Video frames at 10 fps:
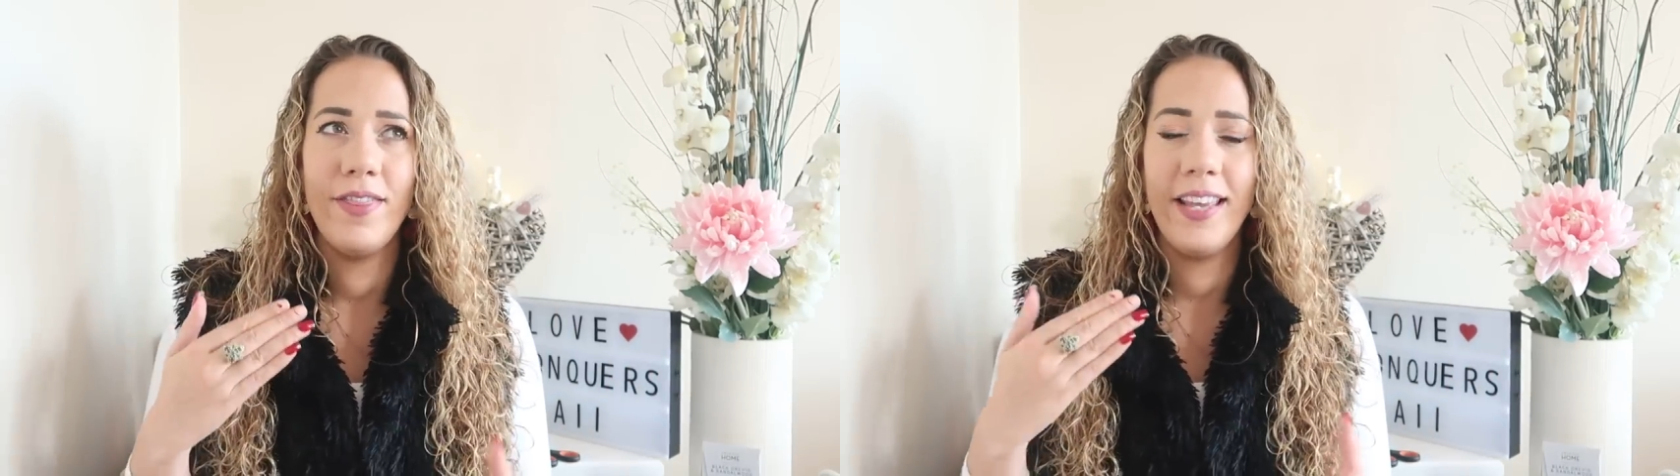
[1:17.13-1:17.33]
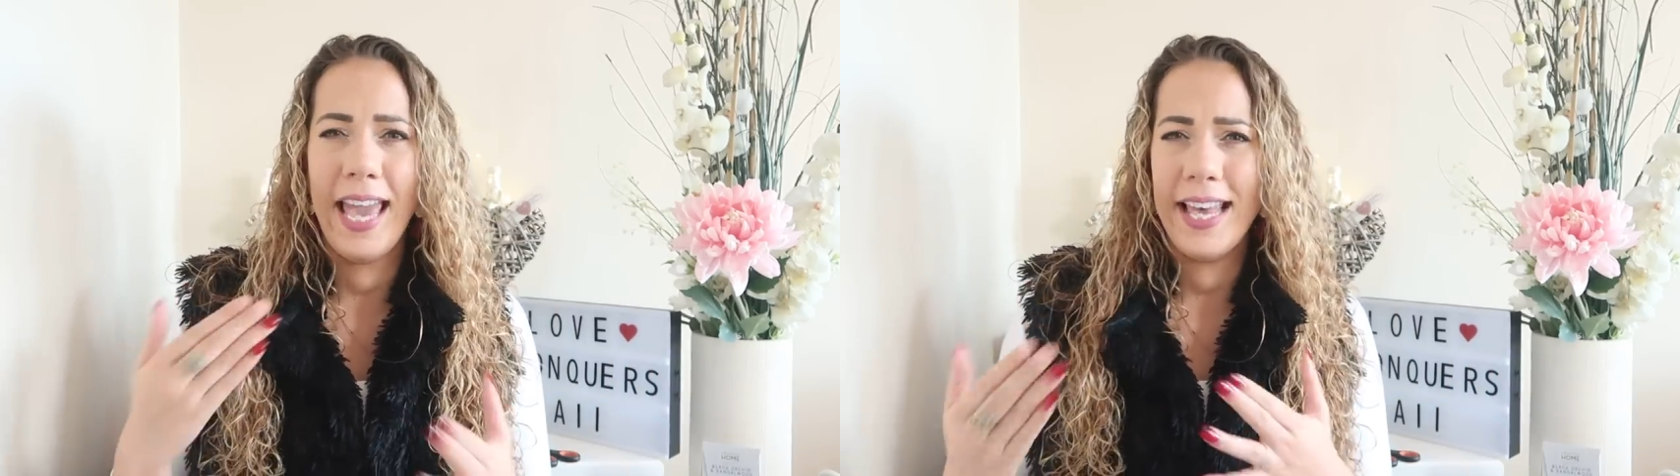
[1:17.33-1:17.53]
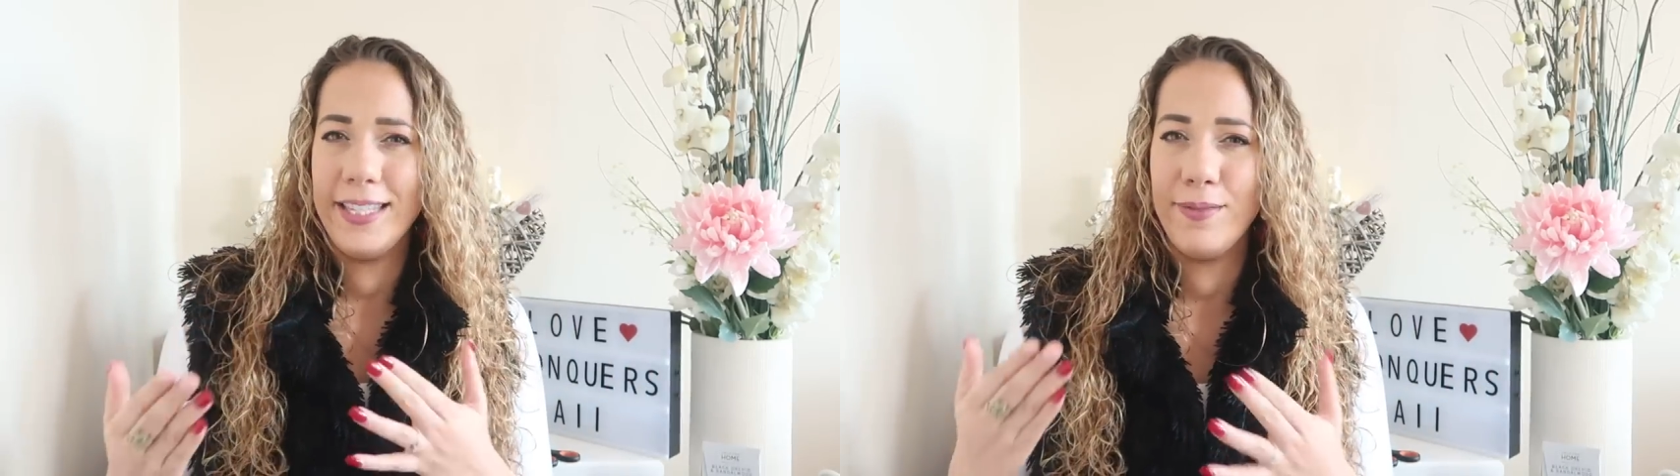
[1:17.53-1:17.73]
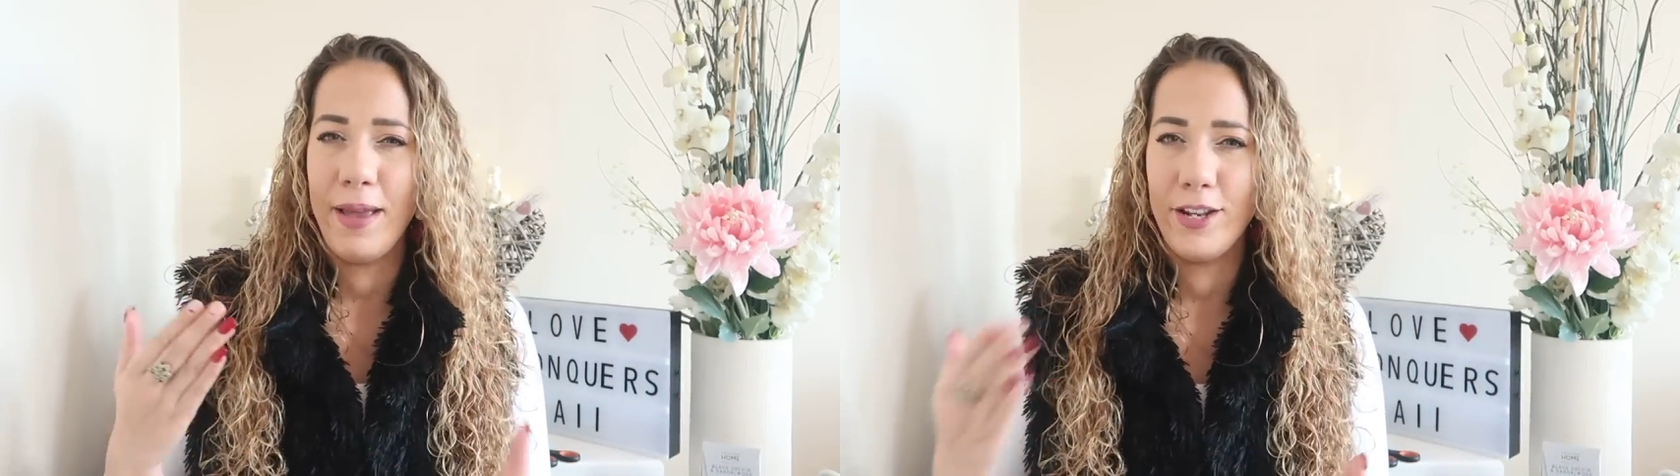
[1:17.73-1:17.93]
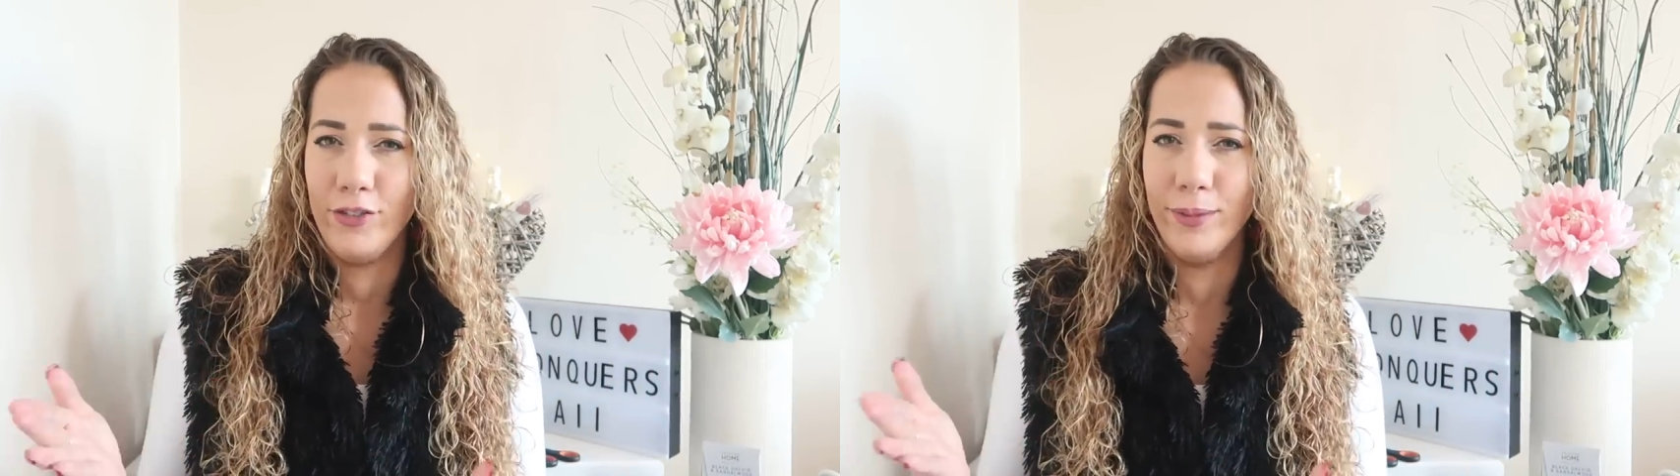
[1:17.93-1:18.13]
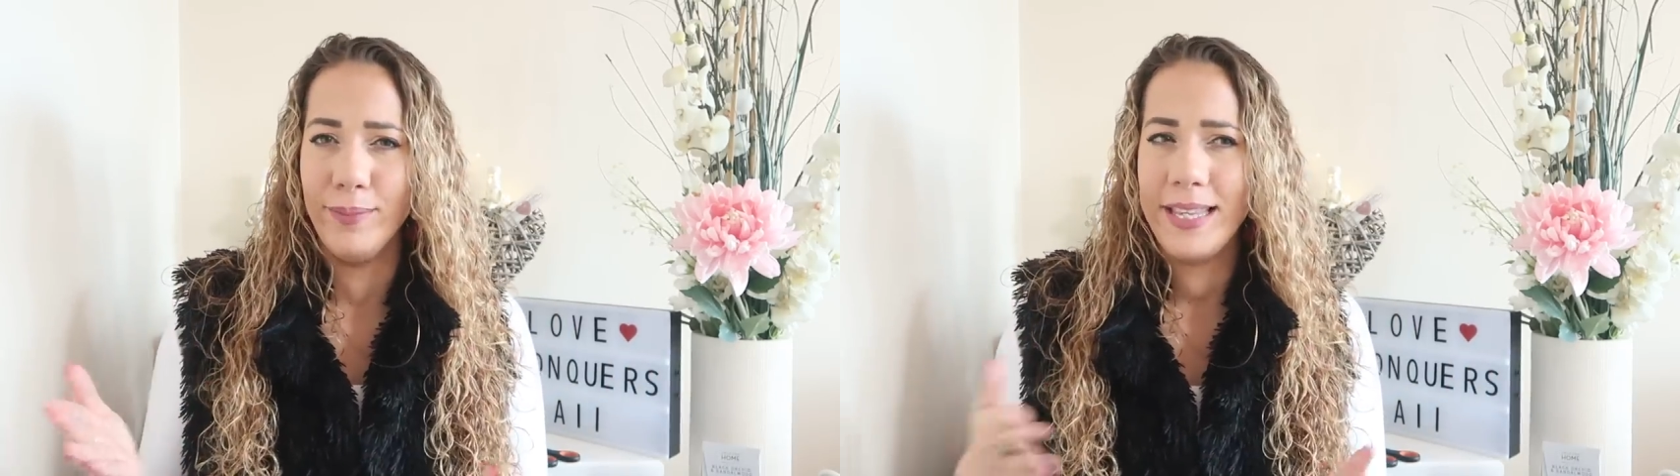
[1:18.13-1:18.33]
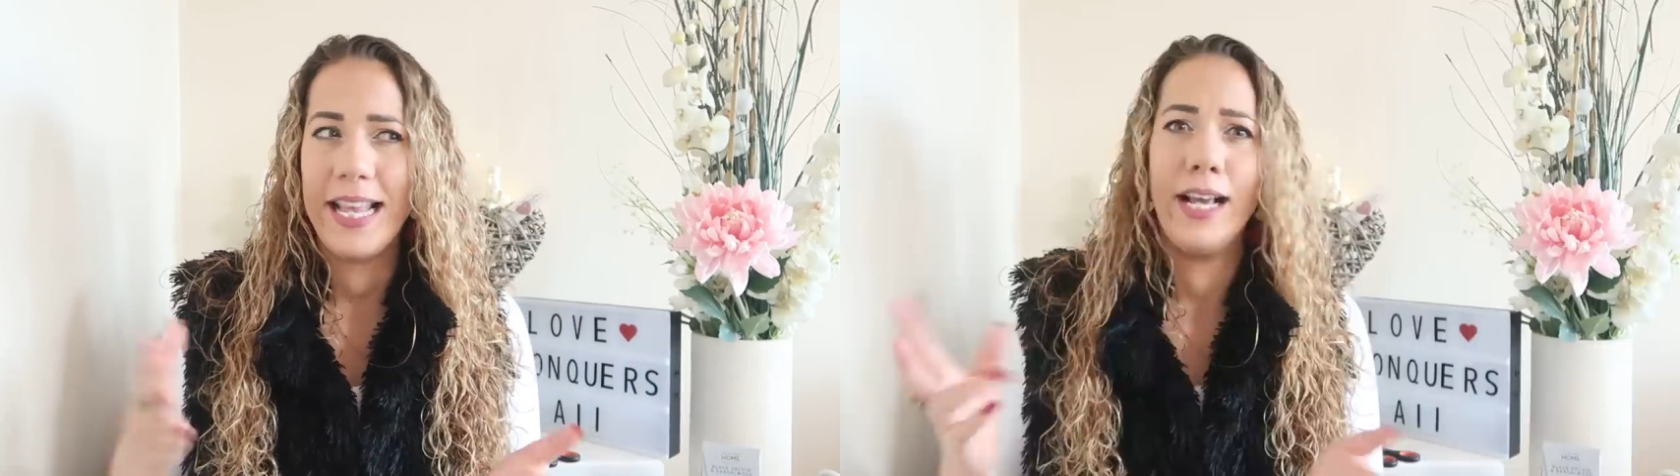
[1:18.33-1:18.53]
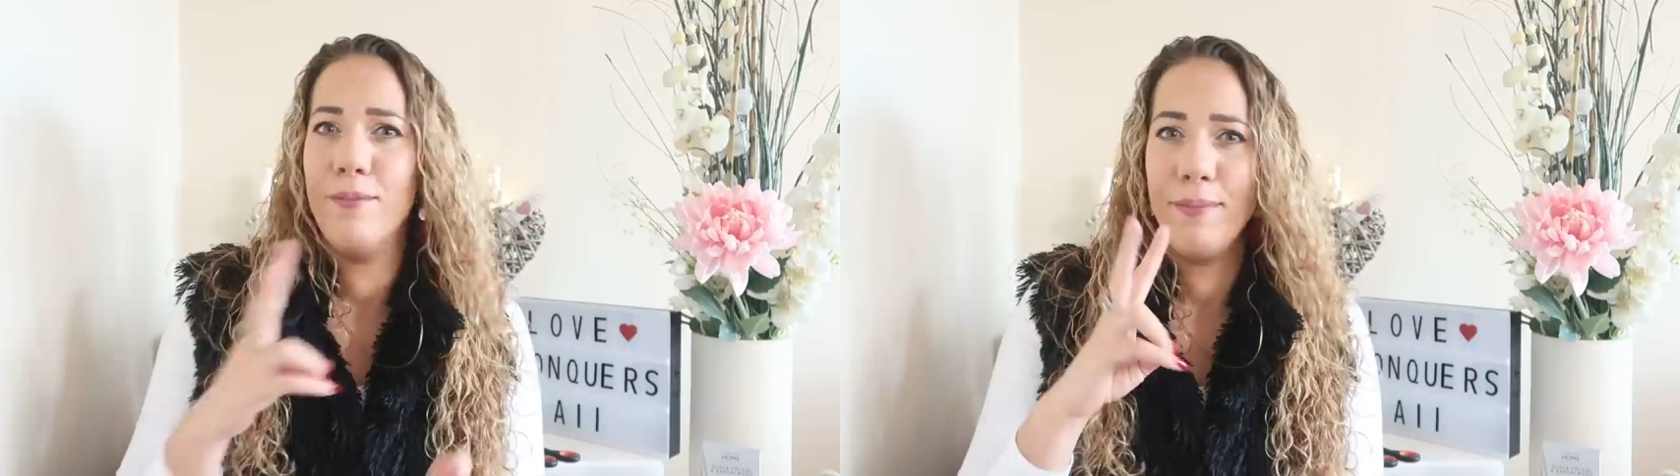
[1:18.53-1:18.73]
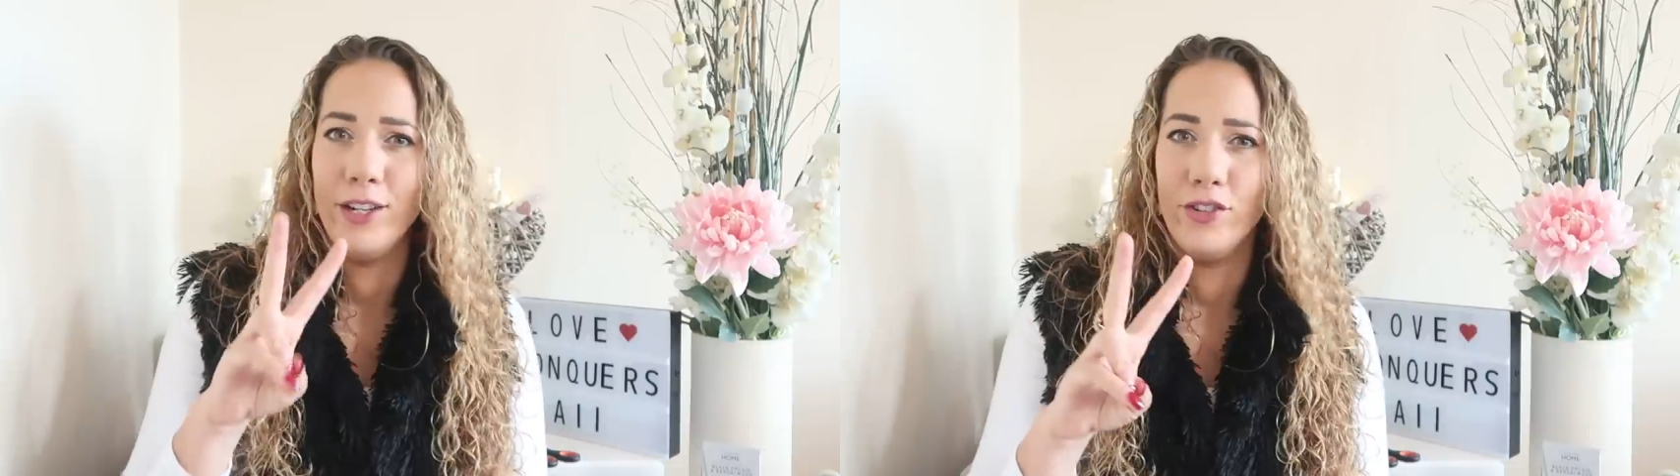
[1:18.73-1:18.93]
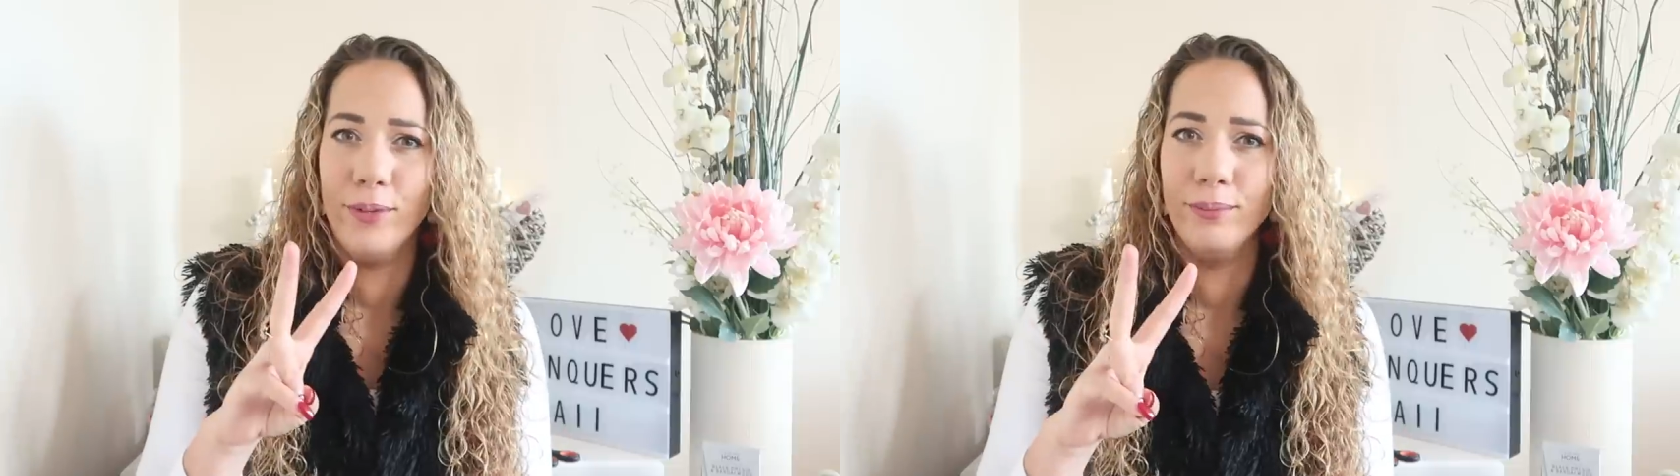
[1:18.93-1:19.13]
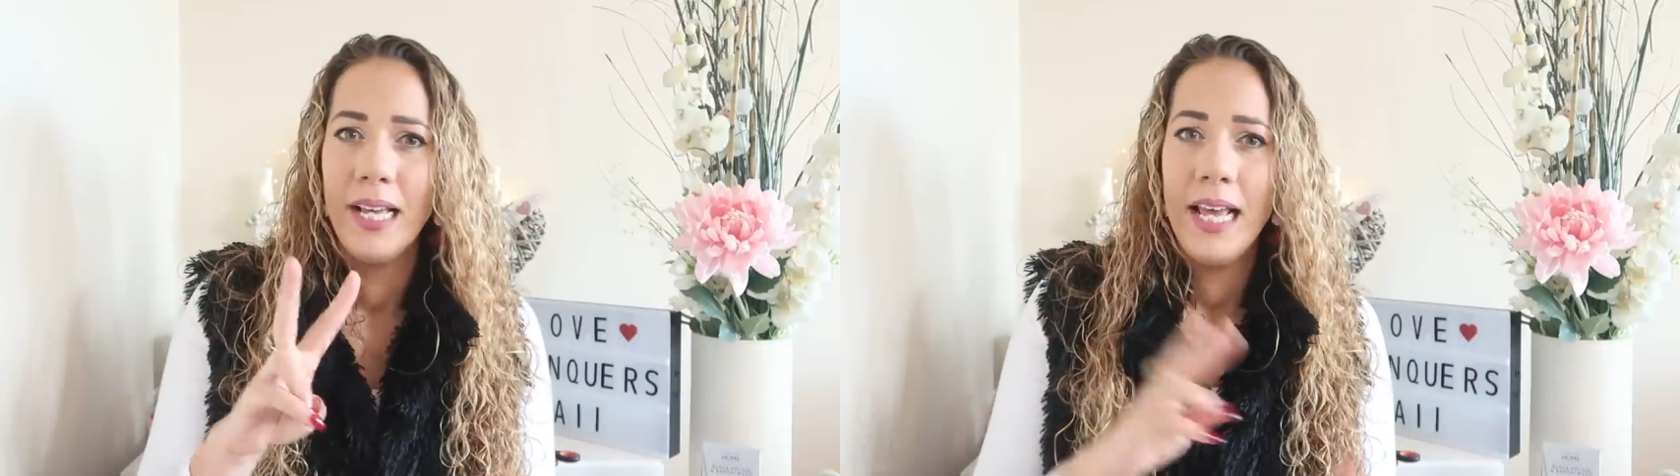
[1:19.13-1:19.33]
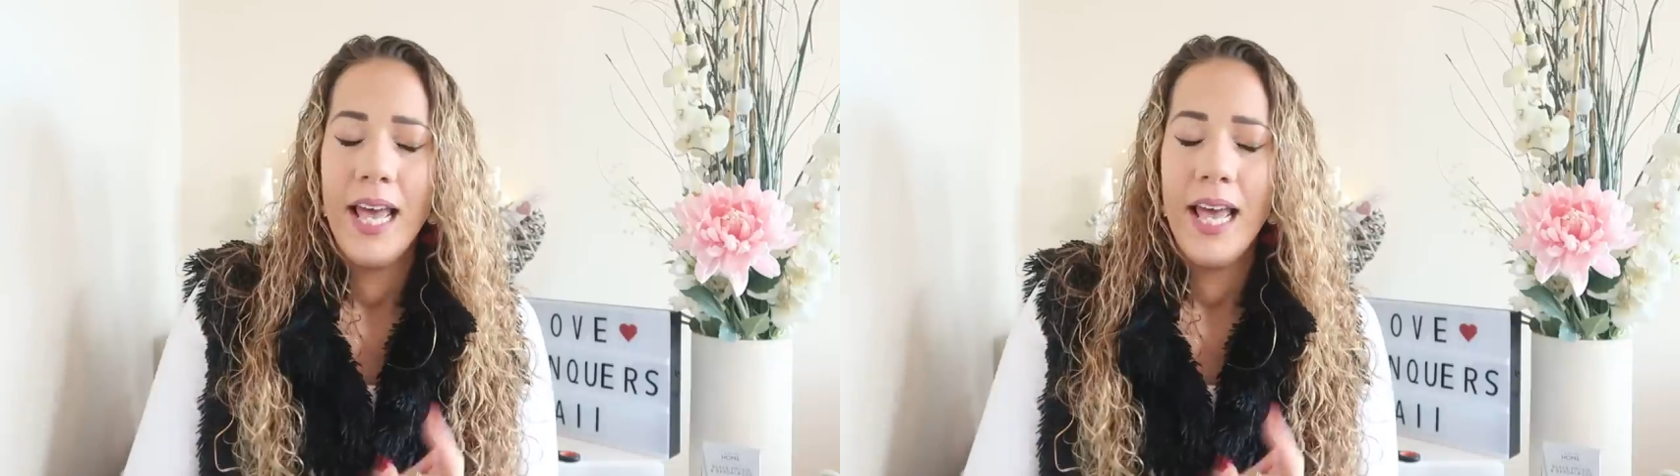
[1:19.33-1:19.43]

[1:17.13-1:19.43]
the guest bedroom, the second bedroom.